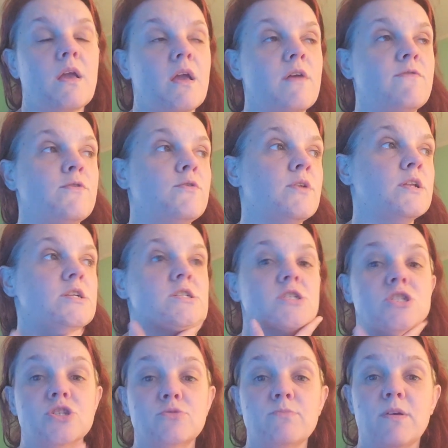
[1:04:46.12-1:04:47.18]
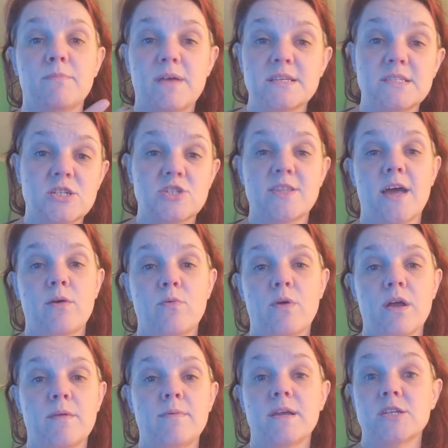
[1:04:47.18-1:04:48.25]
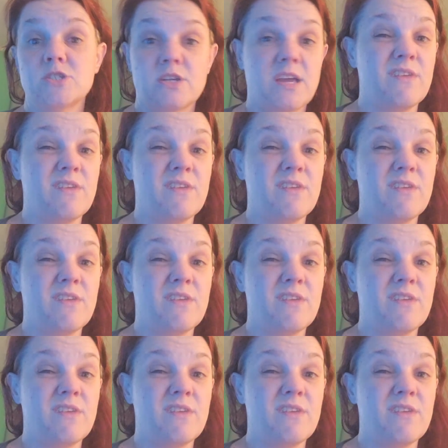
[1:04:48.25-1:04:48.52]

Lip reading: If you need to just shoot me a message that way because you